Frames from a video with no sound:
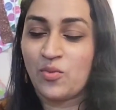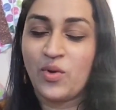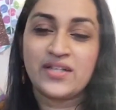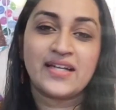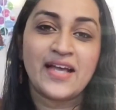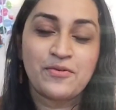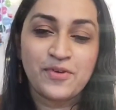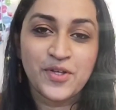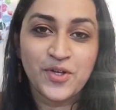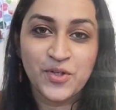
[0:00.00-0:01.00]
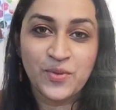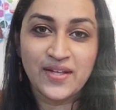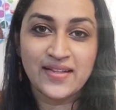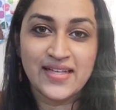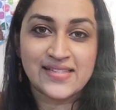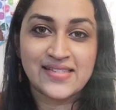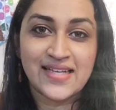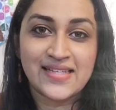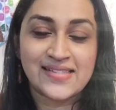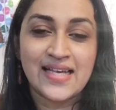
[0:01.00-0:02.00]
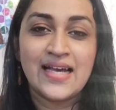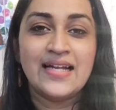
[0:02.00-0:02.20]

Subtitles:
whatever you're doing these days,